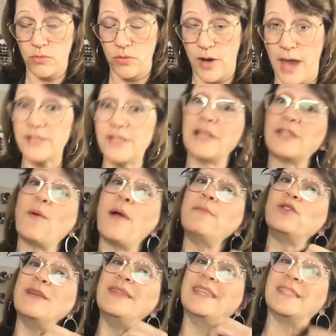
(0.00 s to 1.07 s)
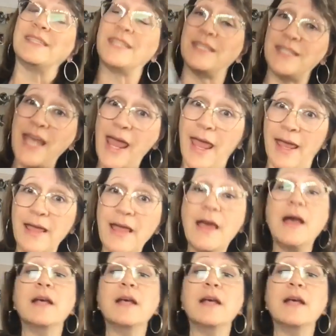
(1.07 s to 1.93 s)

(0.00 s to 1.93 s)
Okay, so that's why I'm doing this today,